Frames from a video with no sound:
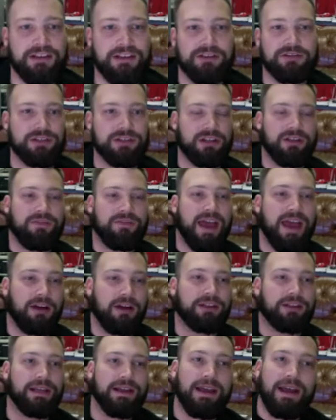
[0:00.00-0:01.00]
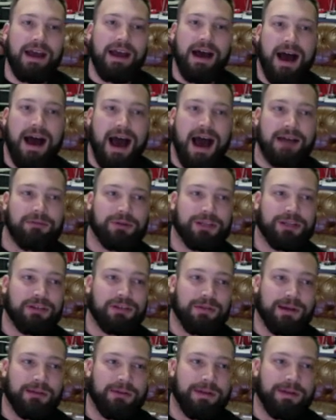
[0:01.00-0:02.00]
you should have held it. I would
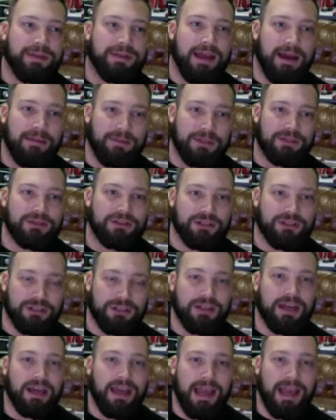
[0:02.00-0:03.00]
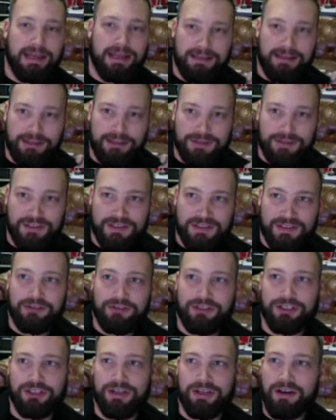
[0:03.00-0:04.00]
agree with them. You should, and you still
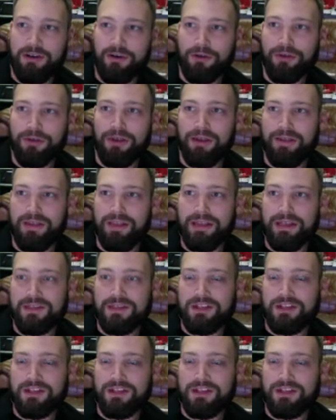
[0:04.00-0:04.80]
should hold this